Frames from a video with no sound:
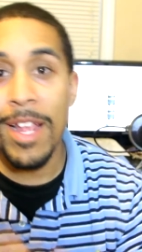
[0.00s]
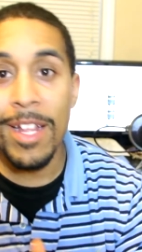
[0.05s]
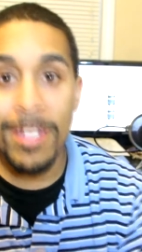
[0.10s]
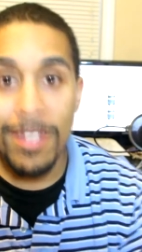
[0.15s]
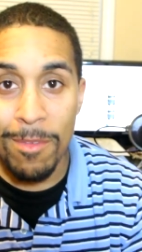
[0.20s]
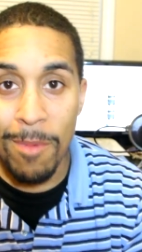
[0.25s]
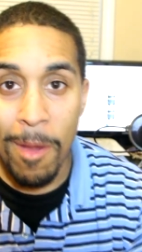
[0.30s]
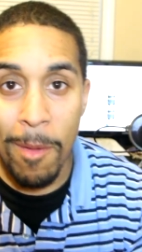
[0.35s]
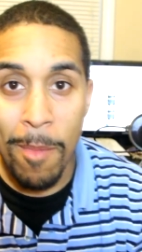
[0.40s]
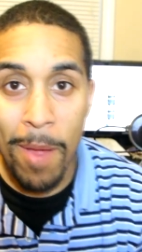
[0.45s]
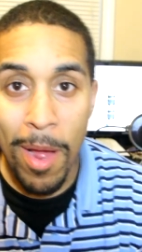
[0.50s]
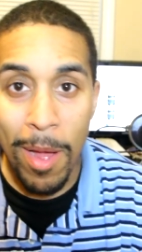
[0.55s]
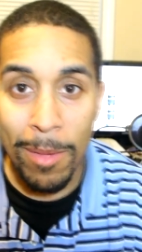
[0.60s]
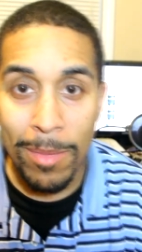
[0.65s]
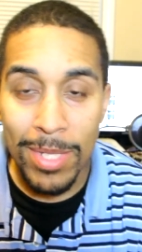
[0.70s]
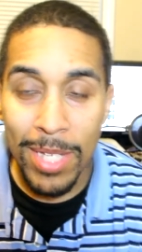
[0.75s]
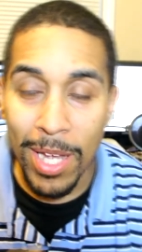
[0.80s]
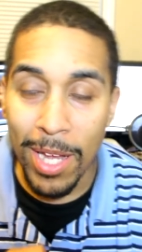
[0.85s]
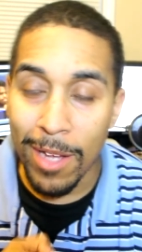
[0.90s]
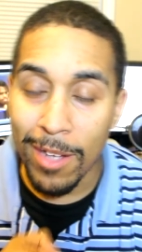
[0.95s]
into my
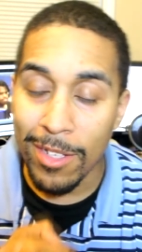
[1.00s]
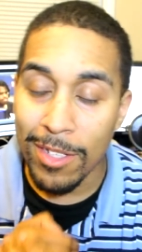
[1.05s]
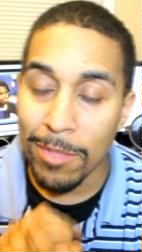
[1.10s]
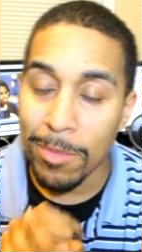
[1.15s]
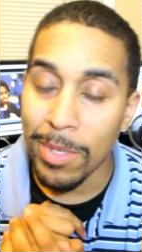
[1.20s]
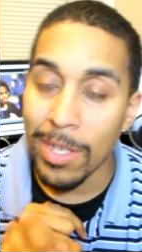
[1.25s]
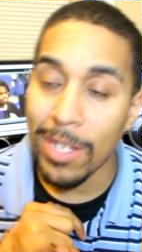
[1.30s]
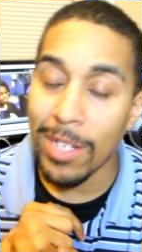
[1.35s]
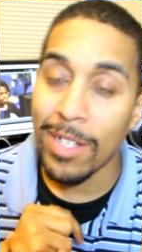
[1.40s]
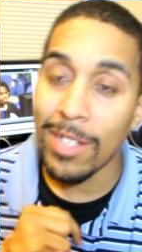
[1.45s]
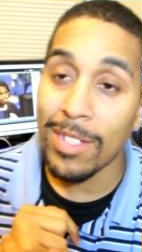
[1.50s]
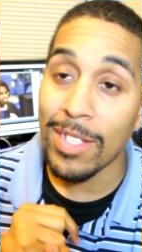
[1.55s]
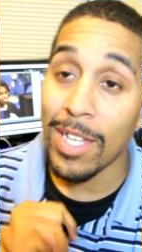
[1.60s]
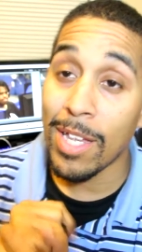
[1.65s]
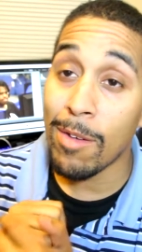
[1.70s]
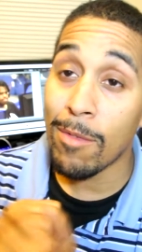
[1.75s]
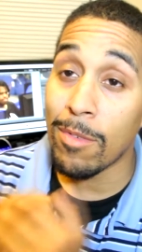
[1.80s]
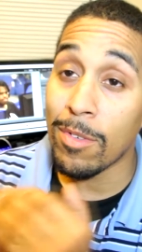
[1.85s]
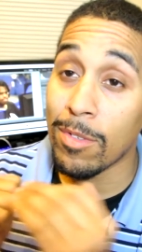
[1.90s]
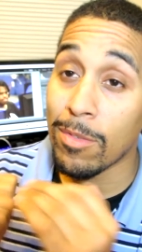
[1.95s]
mom's house, because
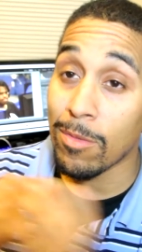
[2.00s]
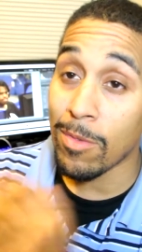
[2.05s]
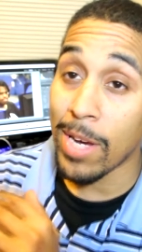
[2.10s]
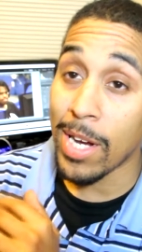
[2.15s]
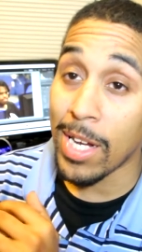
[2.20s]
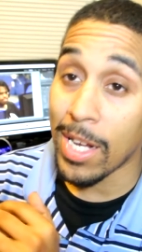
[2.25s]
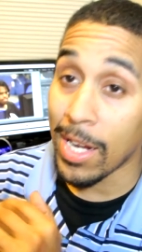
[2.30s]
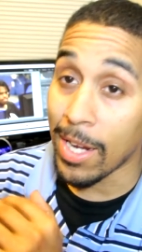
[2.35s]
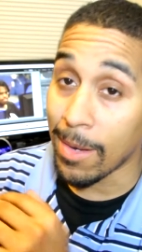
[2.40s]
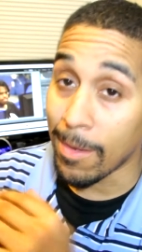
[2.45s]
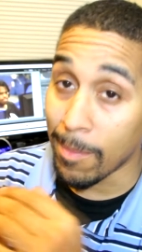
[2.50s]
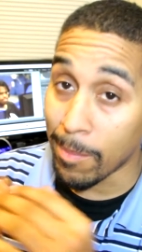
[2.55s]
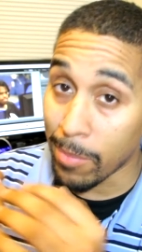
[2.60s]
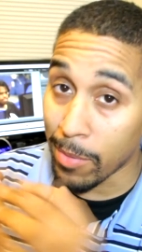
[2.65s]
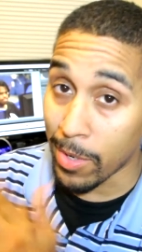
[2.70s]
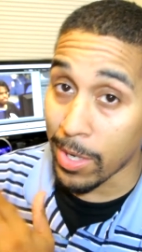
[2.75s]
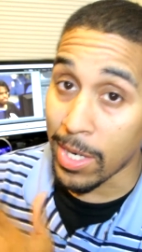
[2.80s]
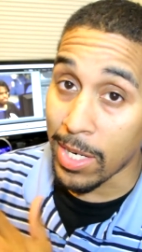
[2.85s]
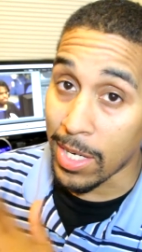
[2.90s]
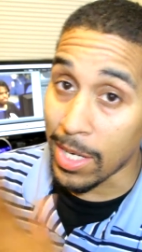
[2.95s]
it was raining
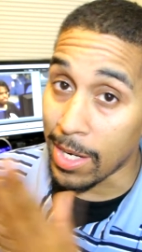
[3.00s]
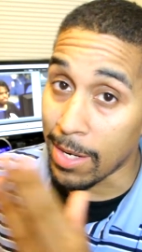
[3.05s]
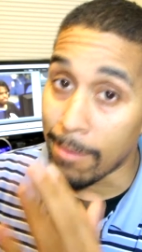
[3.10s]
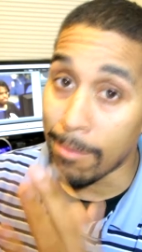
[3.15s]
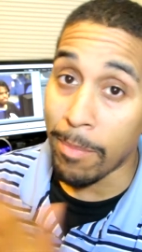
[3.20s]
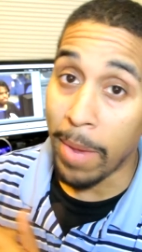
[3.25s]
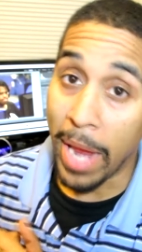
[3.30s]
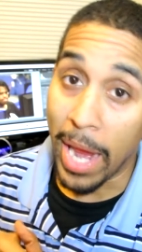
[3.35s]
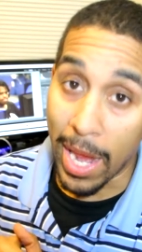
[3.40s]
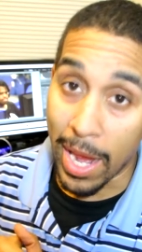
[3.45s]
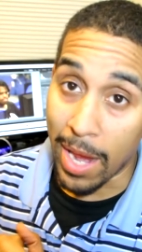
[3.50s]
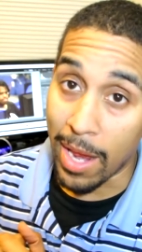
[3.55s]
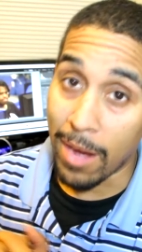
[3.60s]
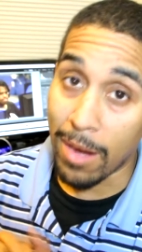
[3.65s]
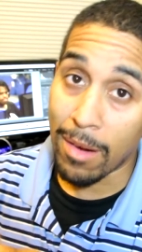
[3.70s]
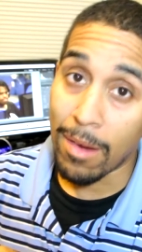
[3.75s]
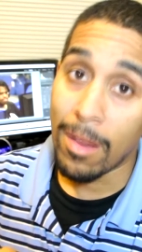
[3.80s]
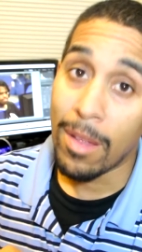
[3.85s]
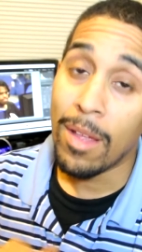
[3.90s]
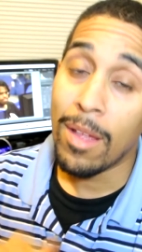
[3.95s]
pretty bad
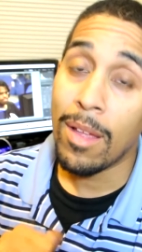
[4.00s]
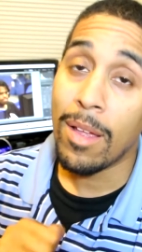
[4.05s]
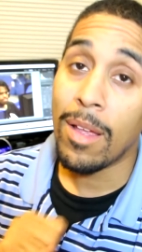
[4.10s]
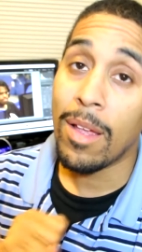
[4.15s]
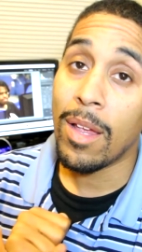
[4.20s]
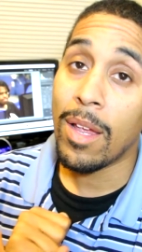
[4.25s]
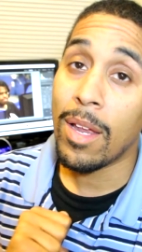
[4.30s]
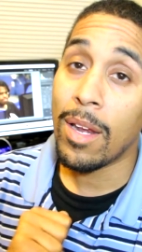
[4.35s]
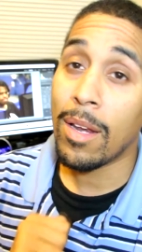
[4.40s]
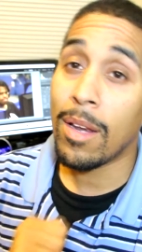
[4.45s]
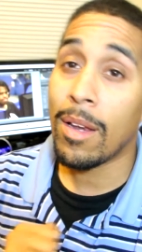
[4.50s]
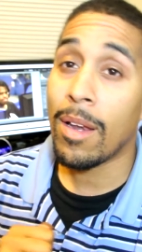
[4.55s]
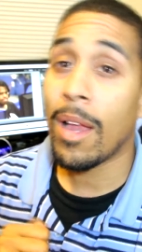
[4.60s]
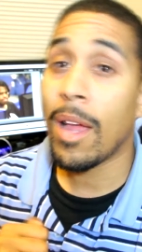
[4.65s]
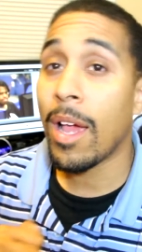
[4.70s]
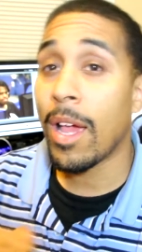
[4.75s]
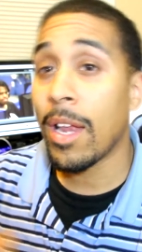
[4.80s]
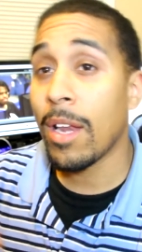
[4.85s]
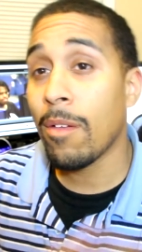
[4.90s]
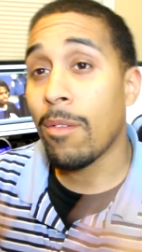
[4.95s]
and
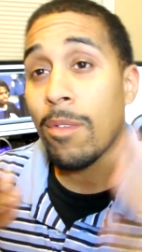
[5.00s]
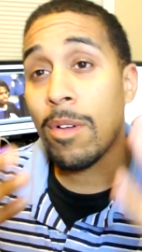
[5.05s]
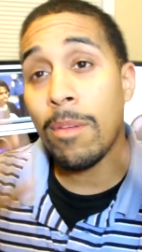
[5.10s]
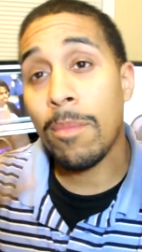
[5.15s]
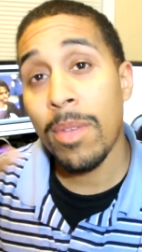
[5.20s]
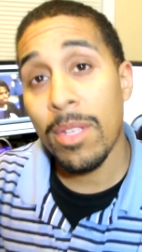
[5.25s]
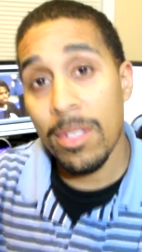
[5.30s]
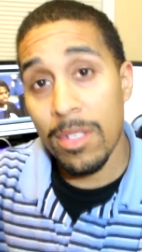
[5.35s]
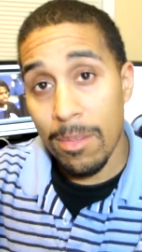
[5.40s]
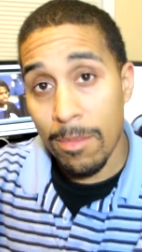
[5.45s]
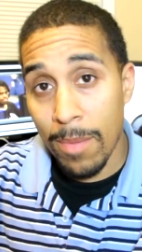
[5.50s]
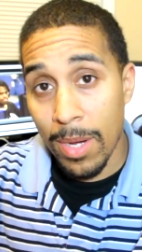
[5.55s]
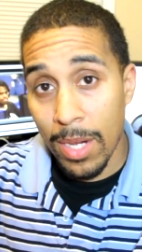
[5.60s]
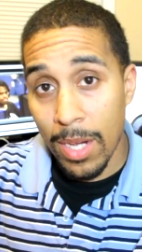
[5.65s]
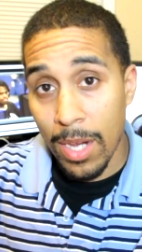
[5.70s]
I didn't want to mess up my